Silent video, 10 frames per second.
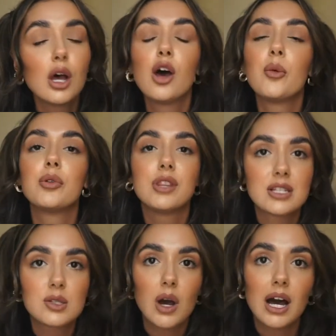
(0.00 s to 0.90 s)
but this is
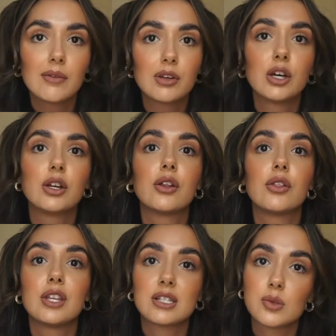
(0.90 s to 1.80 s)
what I've learned,
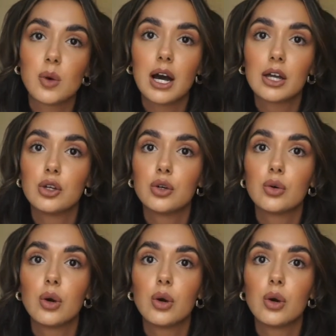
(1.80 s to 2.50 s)
this is what I know,